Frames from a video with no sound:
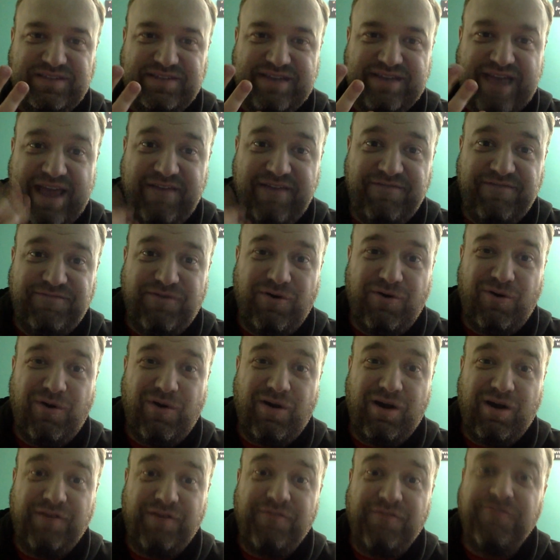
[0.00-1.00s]
Day
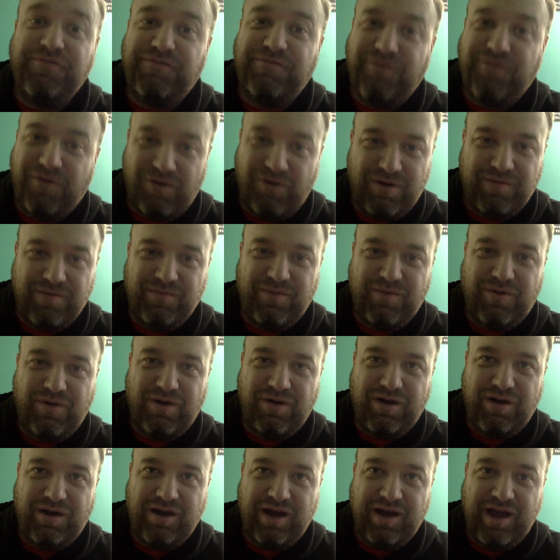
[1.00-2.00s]
four. Four
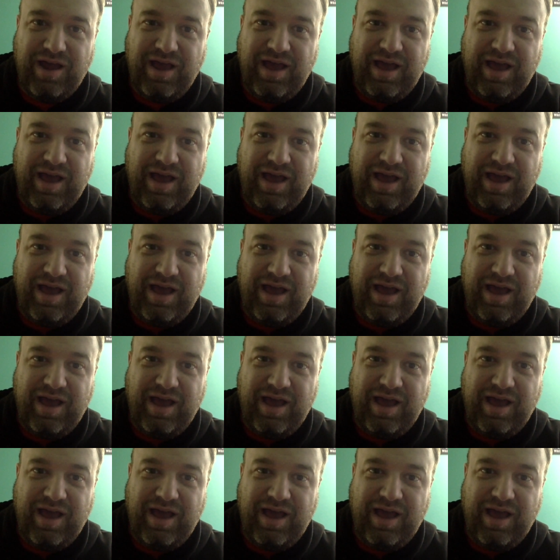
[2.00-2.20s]
more